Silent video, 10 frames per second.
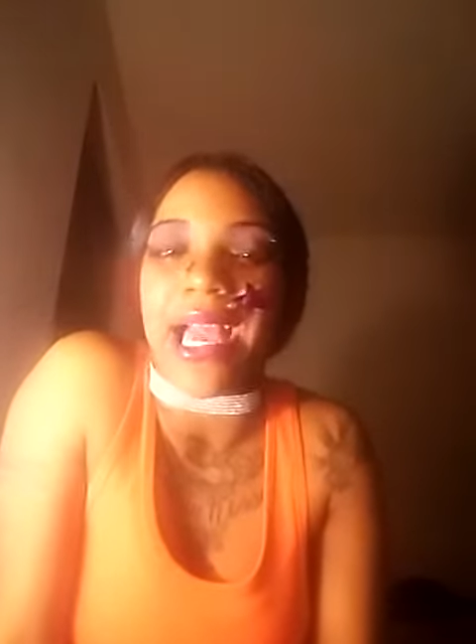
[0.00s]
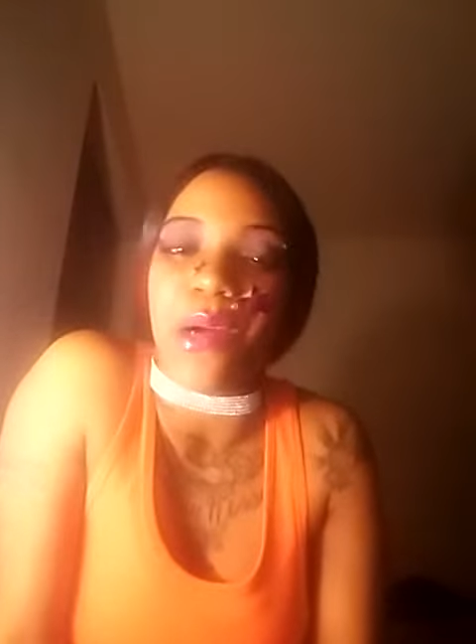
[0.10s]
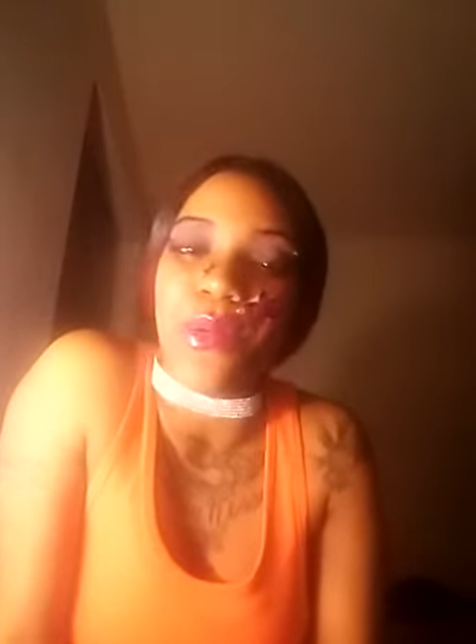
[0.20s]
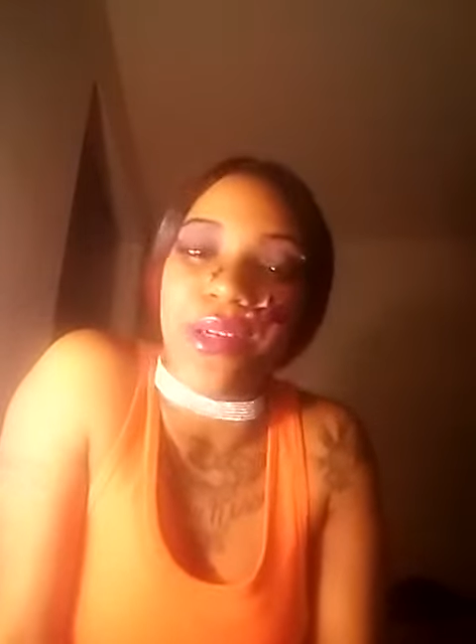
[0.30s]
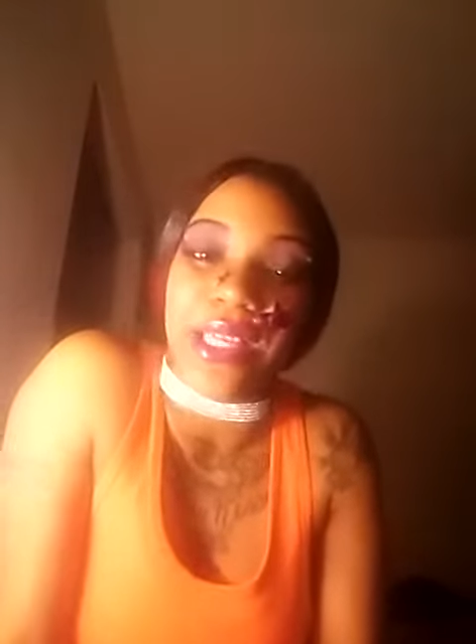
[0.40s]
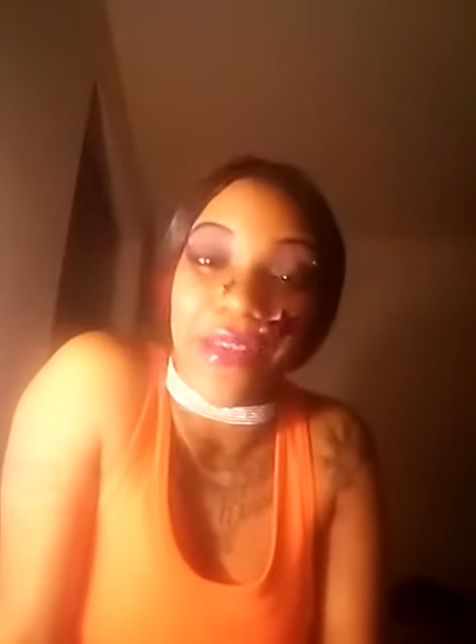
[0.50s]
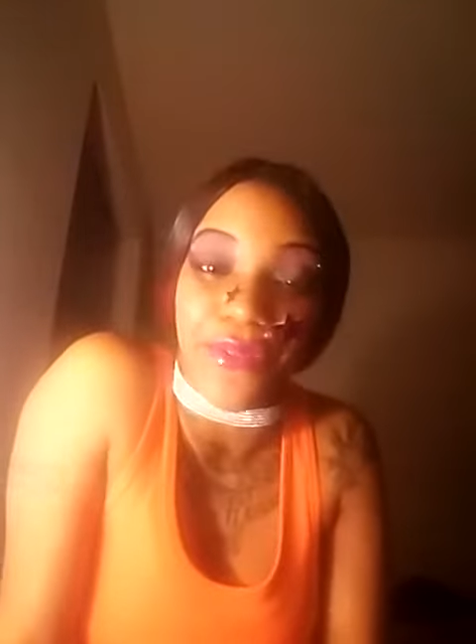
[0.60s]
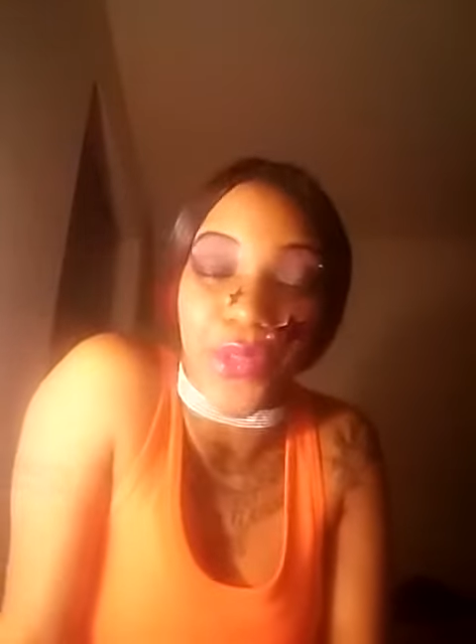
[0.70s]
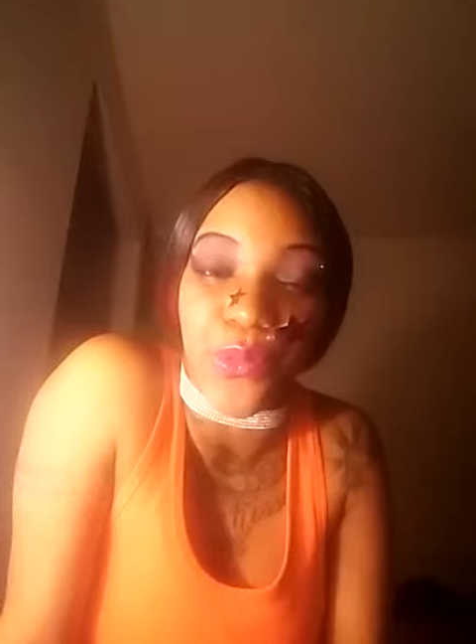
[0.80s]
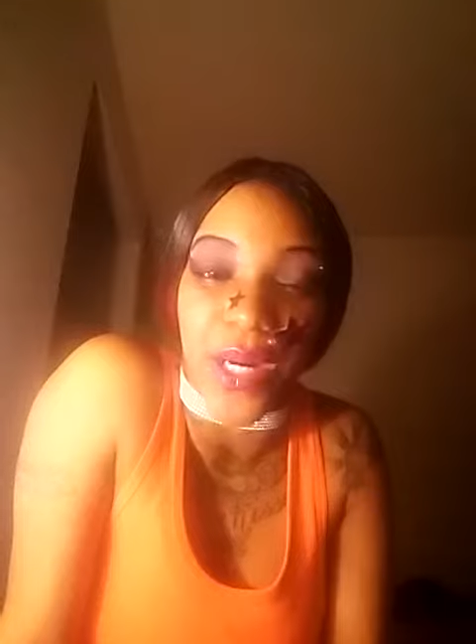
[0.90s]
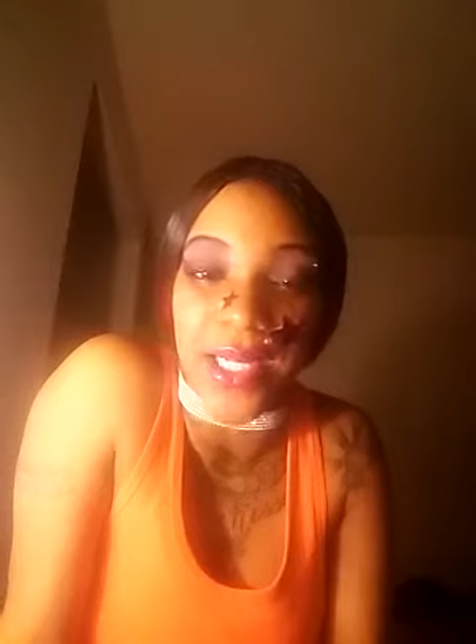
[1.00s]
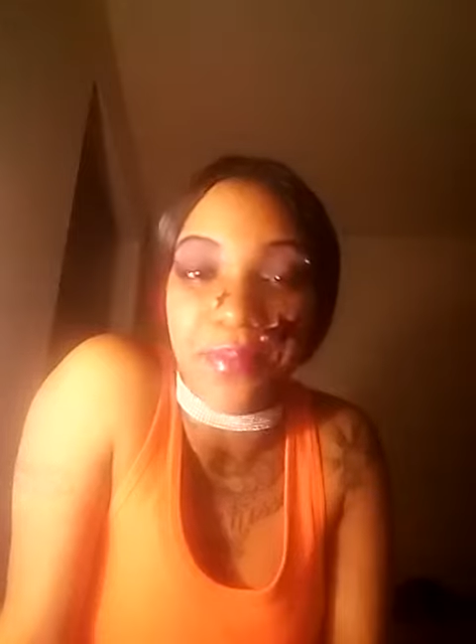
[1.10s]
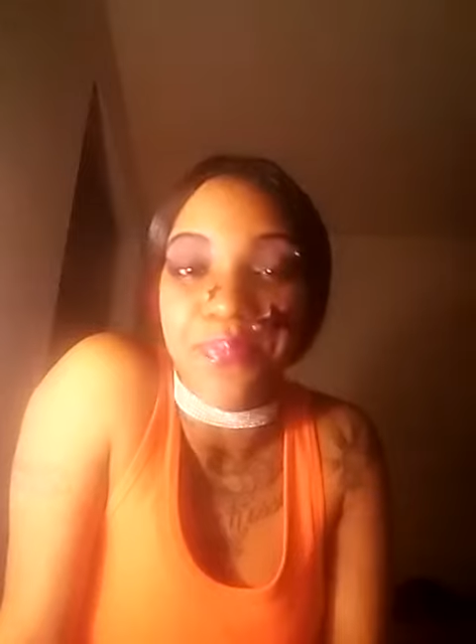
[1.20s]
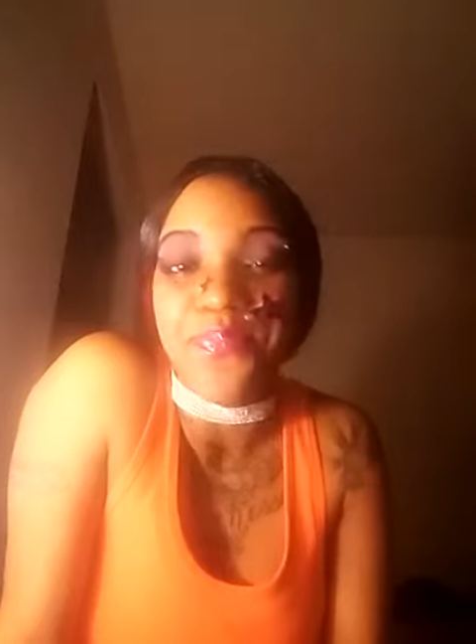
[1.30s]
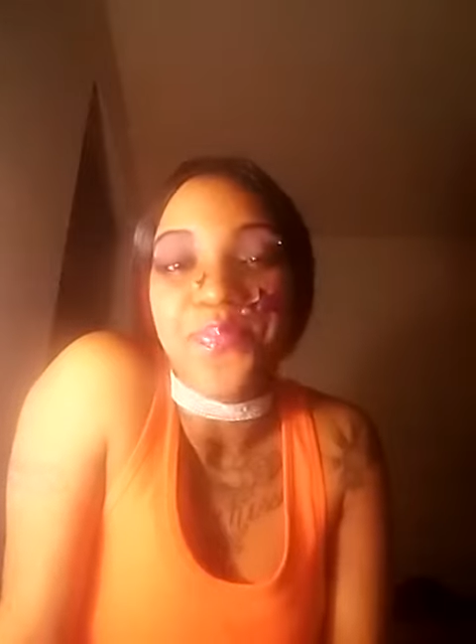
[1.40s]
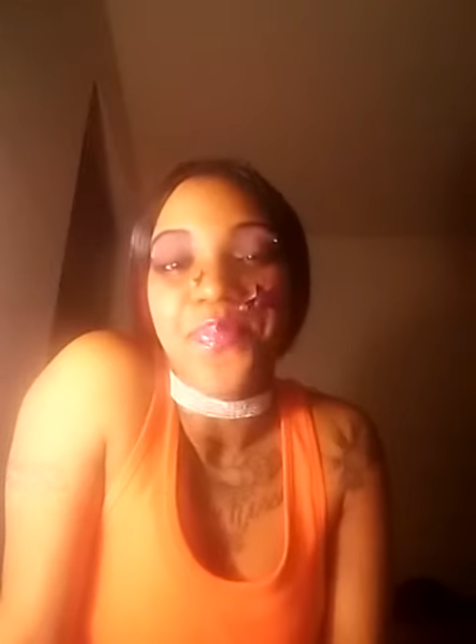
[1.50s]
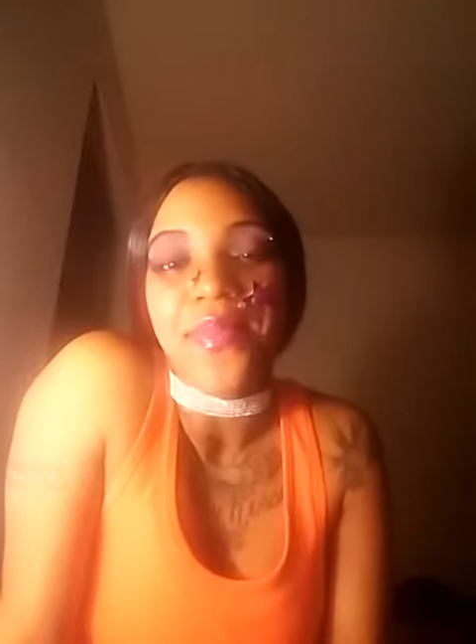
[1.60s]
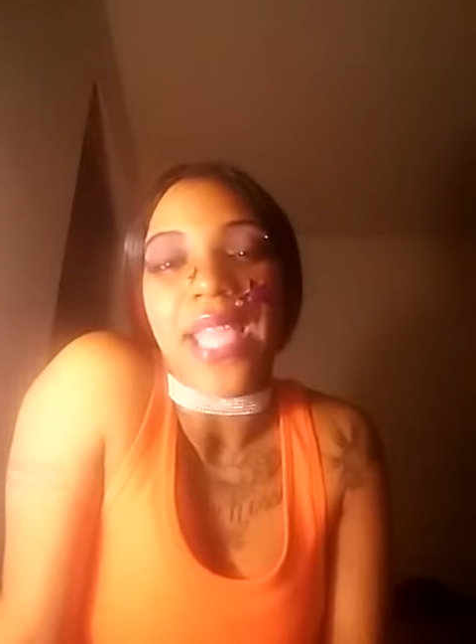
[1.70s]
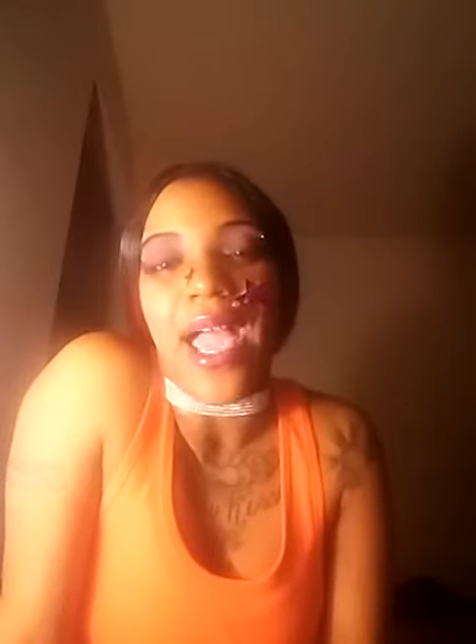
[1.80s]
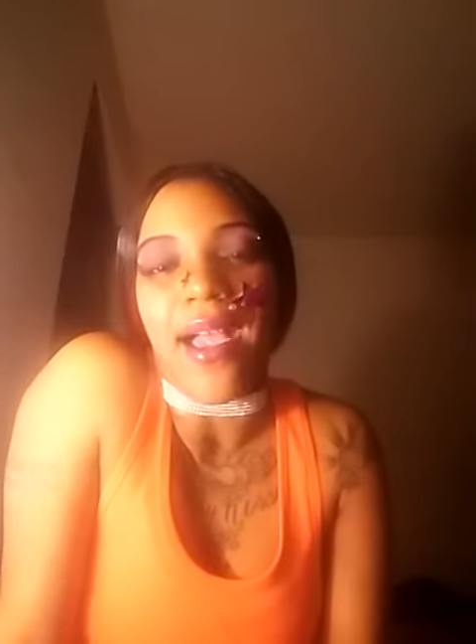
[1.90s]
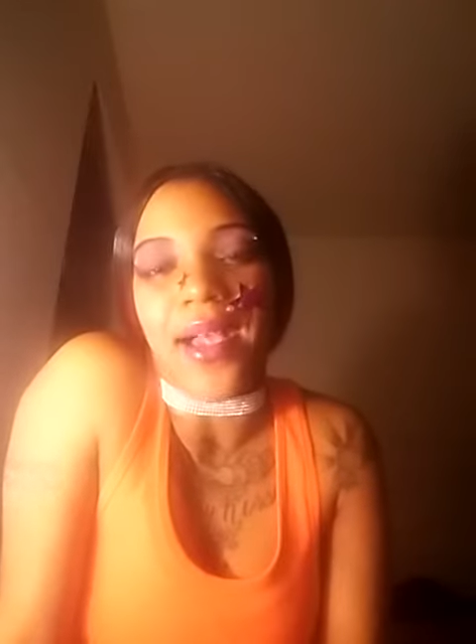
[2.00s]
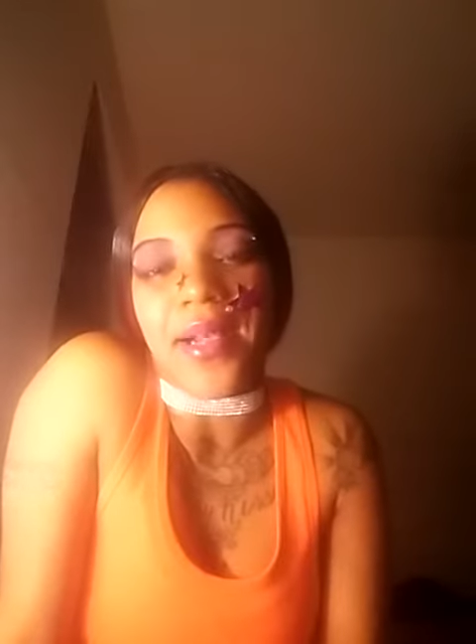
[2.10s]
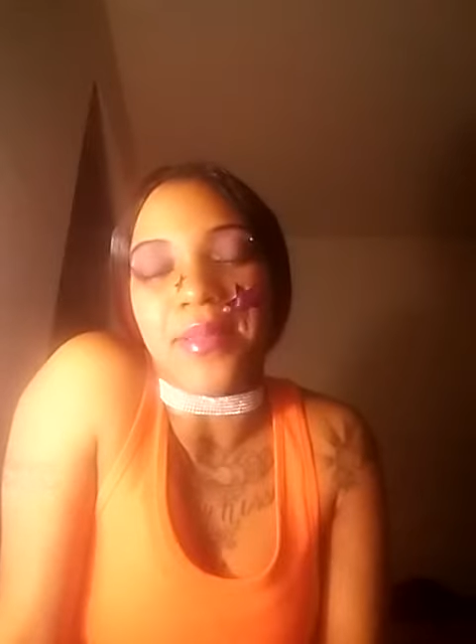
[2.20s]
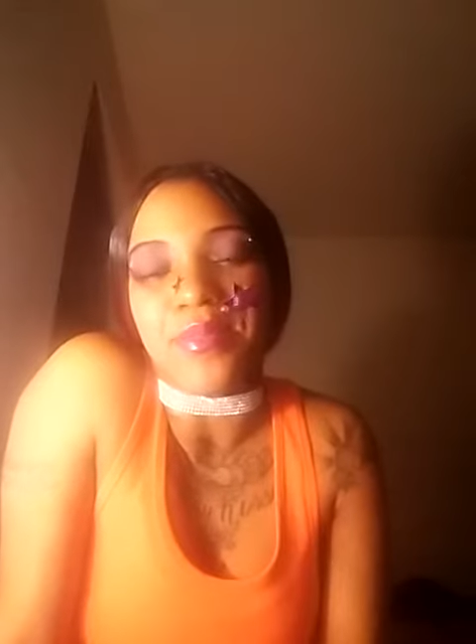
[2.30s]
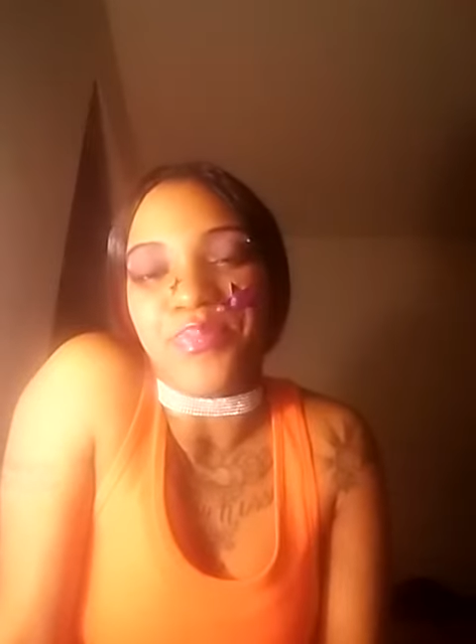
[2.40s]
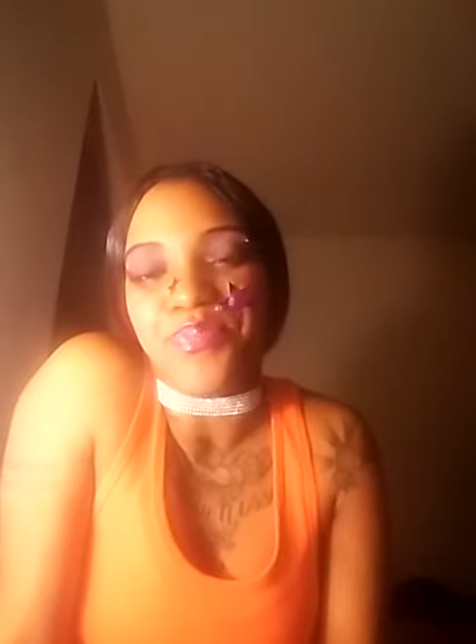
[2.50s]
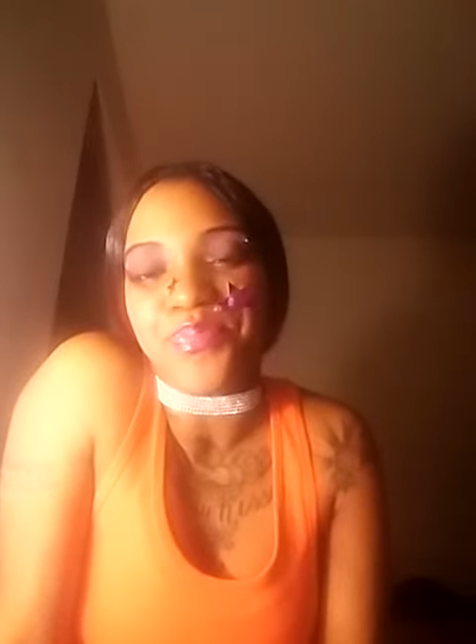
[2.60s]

I will give you one. Um,